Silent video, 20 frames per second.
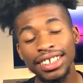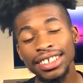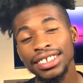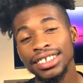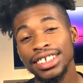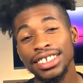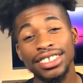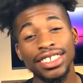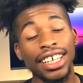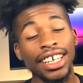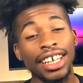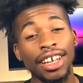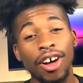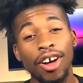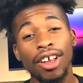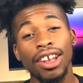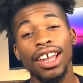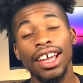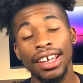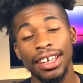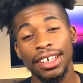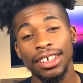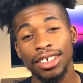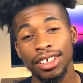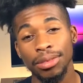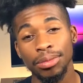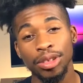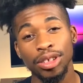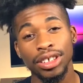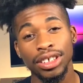The second online
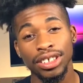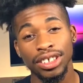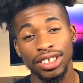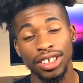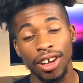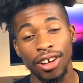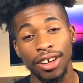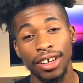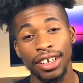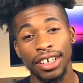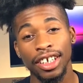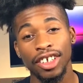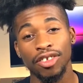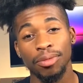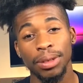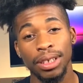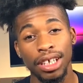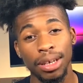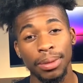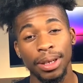income you can start is becoming